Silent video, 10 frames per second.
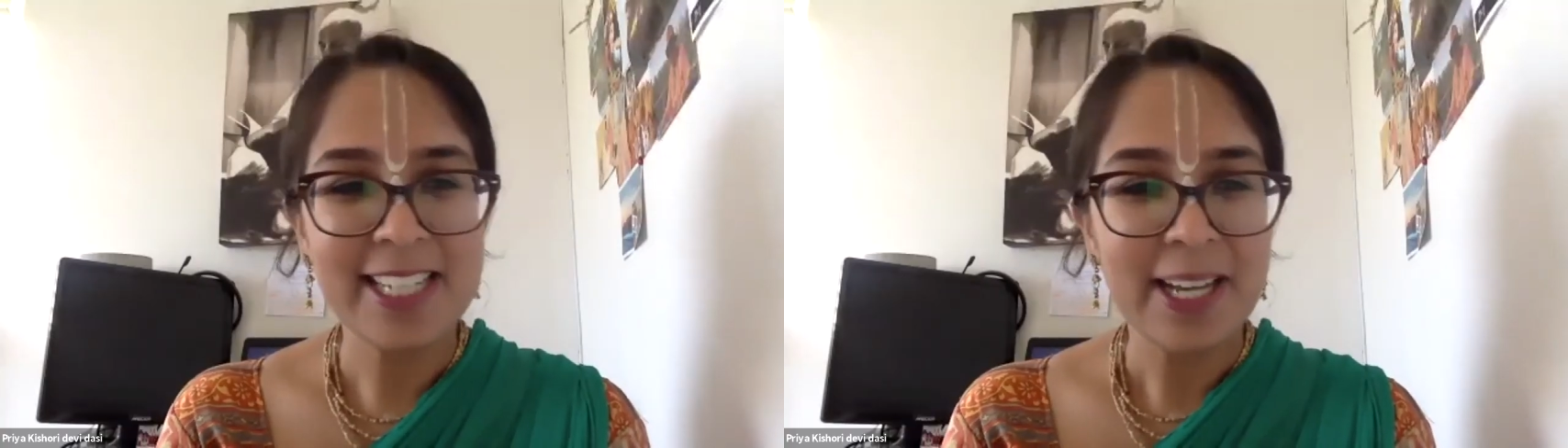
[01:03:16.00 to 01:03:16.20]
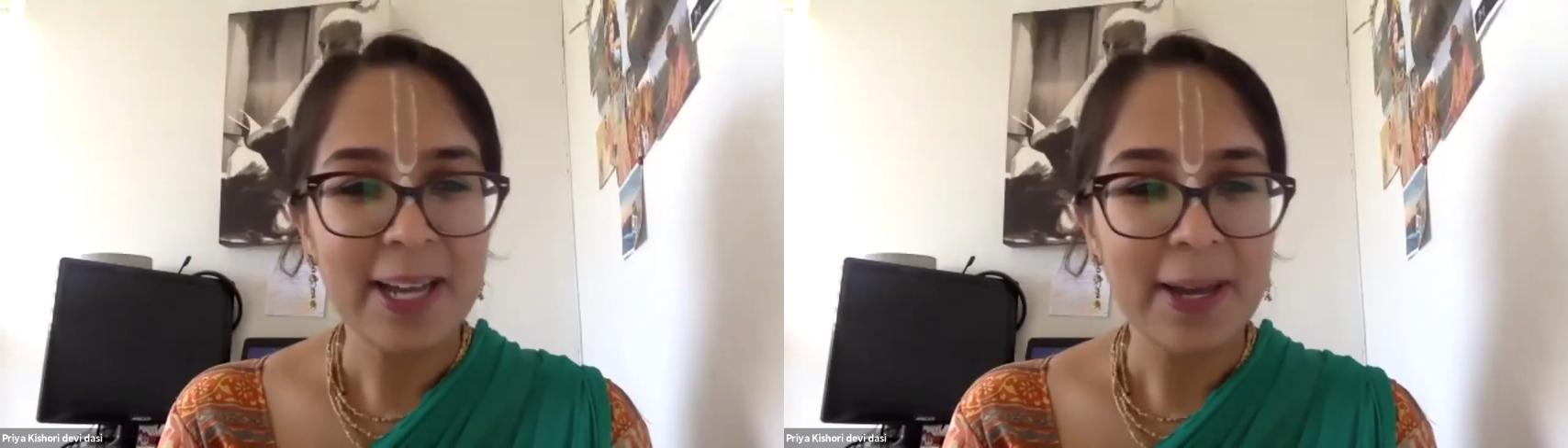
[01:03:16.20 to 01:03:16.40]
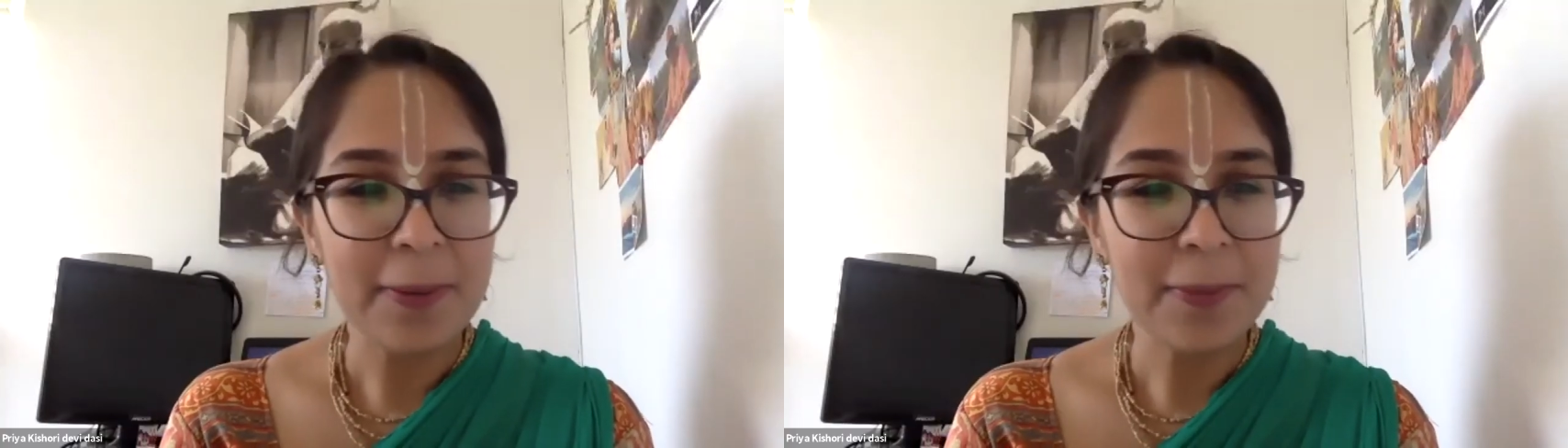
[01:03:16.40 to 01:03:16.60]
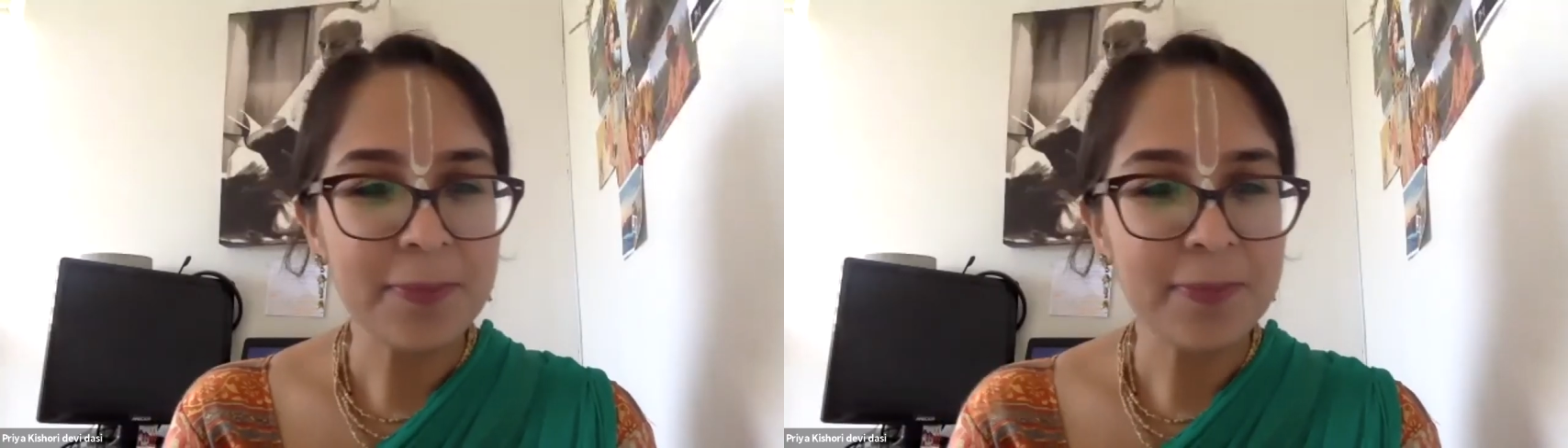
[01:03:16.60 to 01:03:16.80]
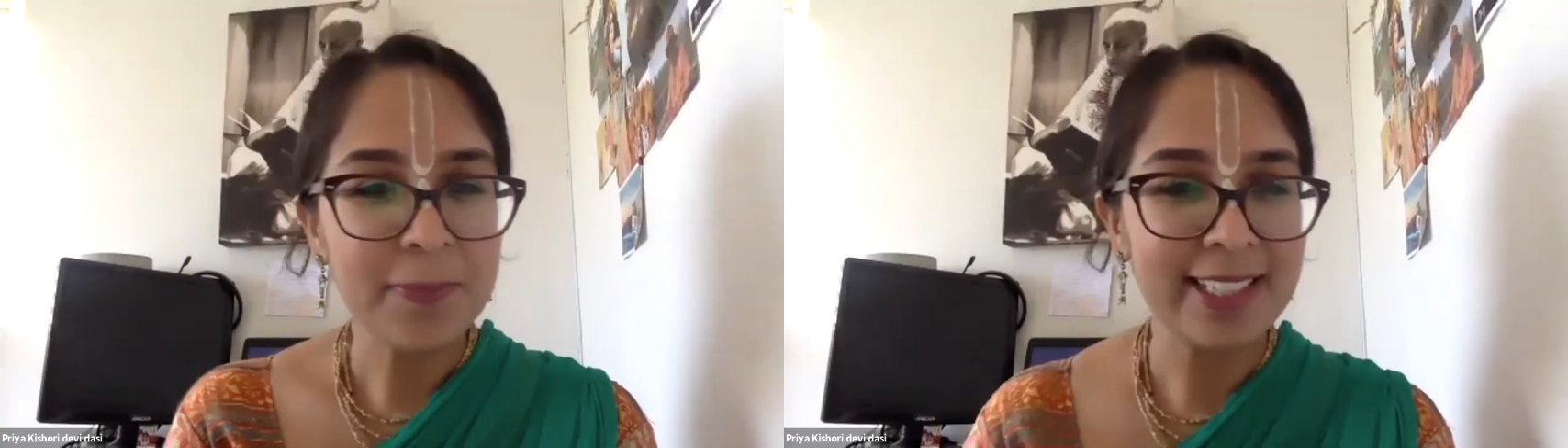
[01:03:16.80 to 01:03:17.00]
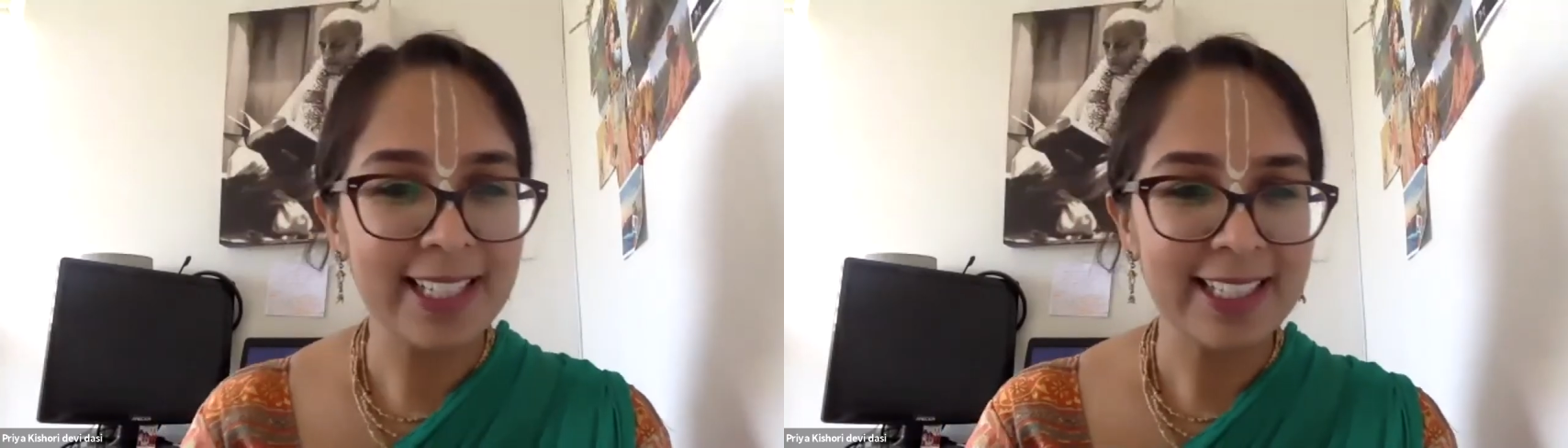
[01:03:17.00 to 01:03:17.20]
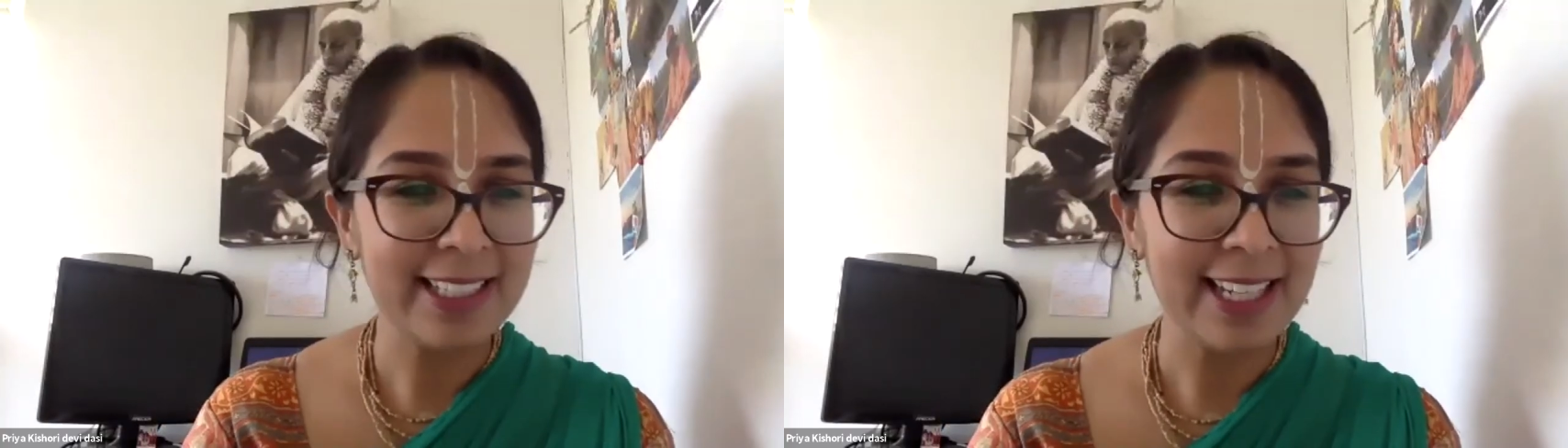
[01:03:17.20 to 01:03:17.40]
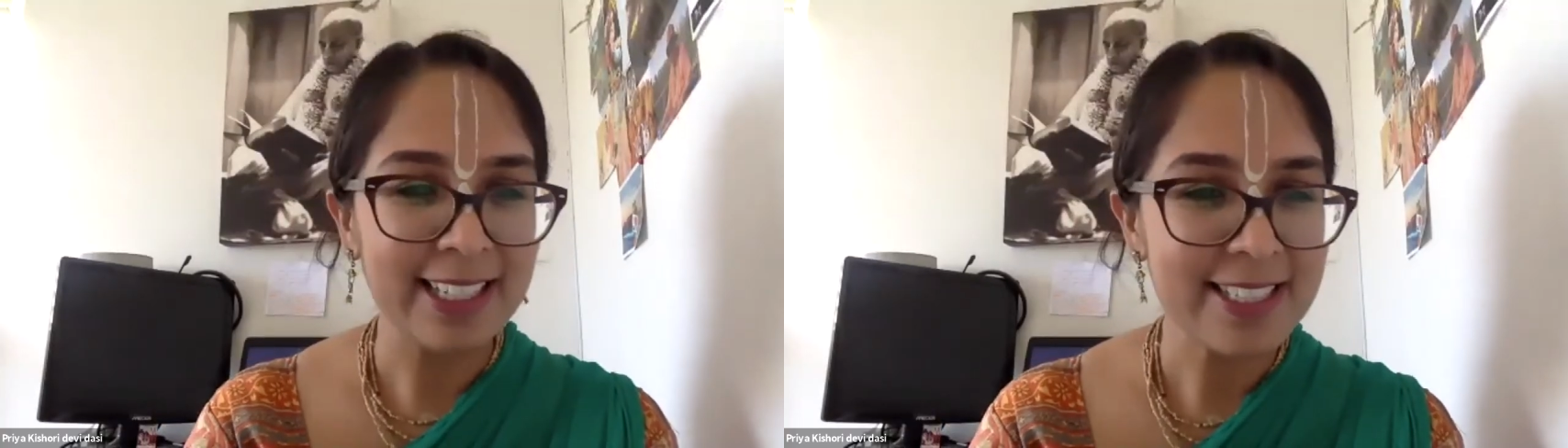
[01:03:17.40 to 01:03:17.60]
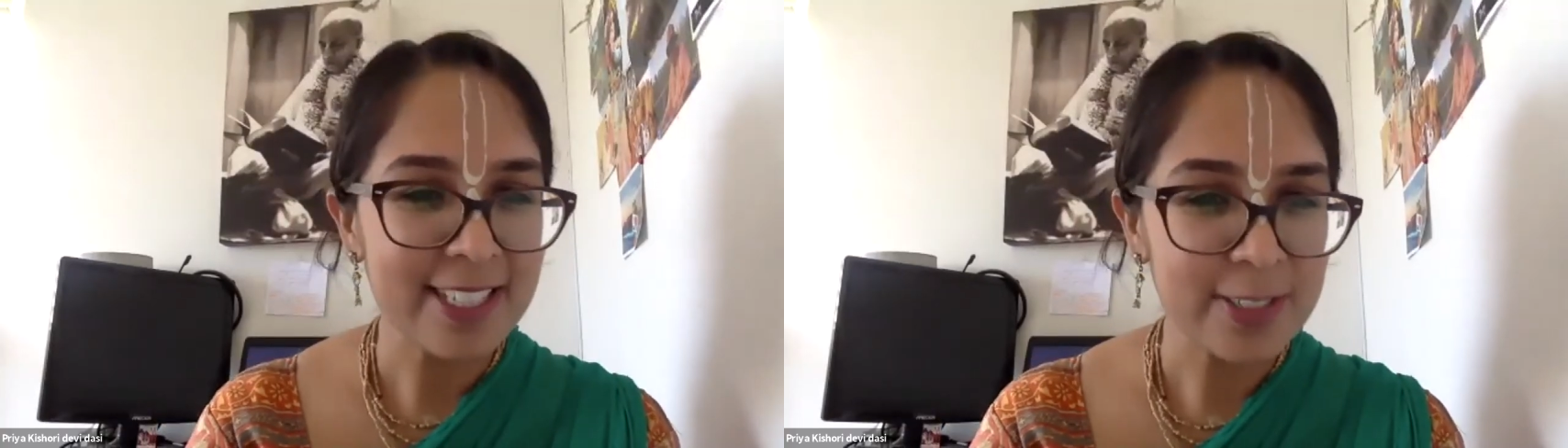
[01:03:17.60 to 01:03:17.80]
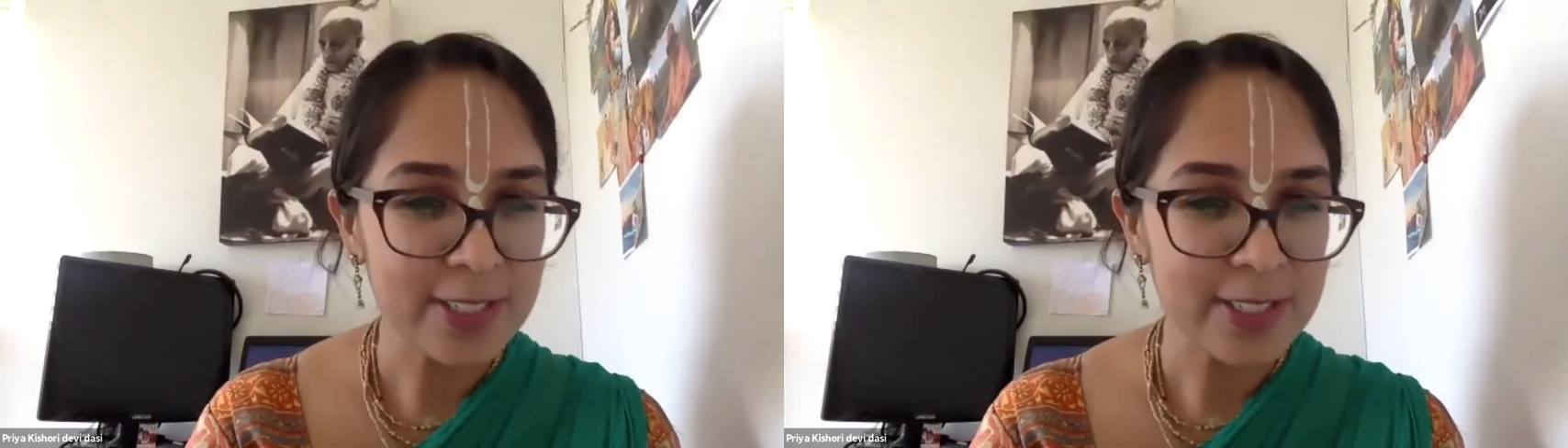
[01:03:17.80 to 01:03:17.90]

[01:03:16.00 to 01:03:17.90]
Maharaj. Like I said,